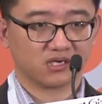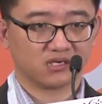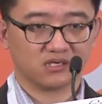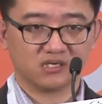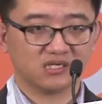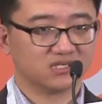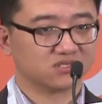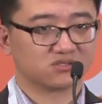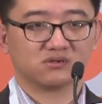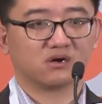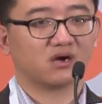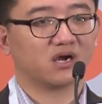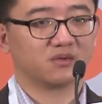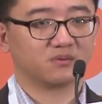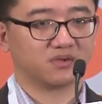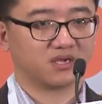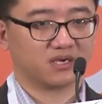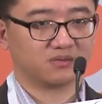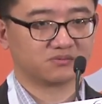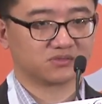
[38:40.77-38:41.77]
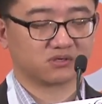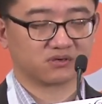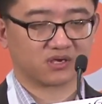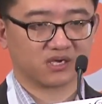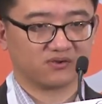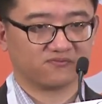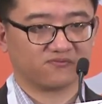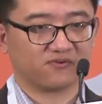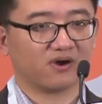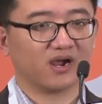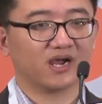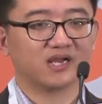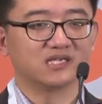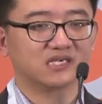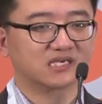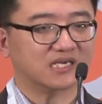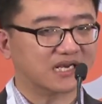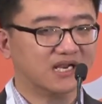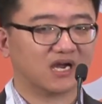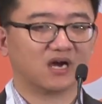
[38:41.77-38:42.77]
It is not IBM's, okay. For any
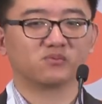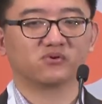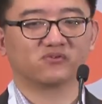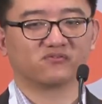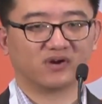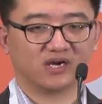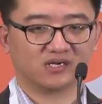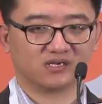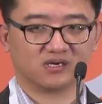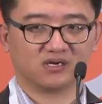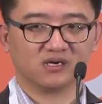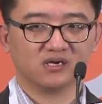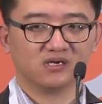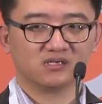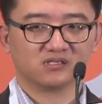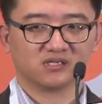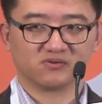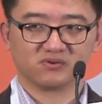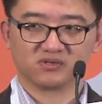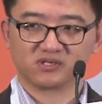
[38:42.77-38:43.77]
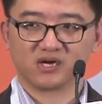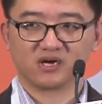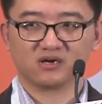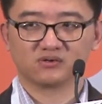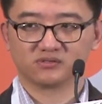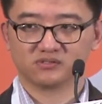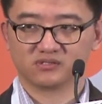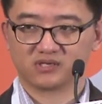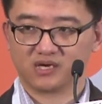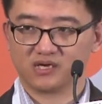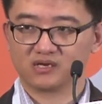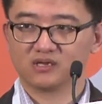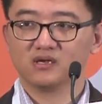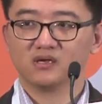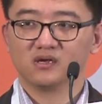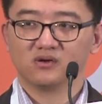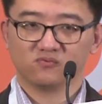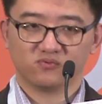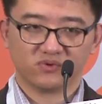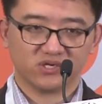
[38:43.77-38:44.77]
cloud provider, they will tell you that
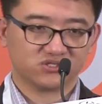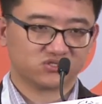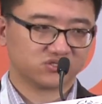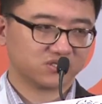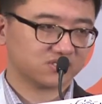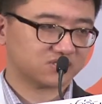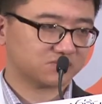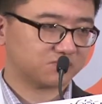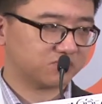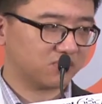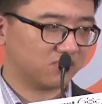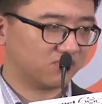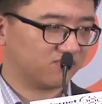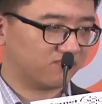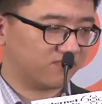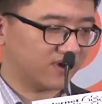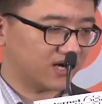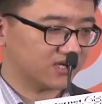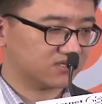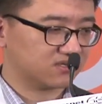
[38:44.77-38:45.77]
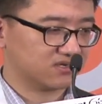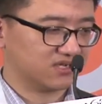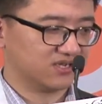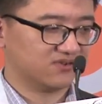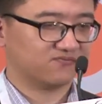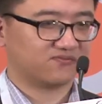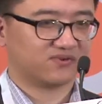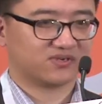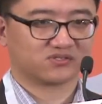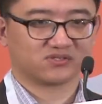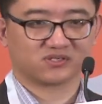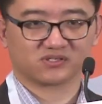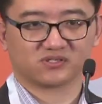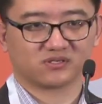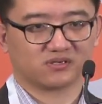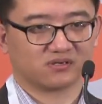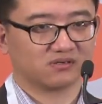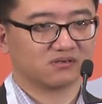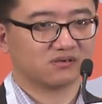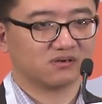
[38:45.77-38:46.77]
we just provide the
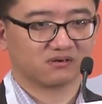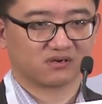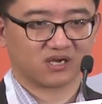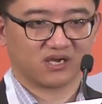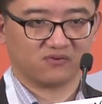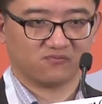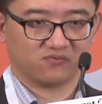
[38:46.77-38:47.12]
infrastructure, okay.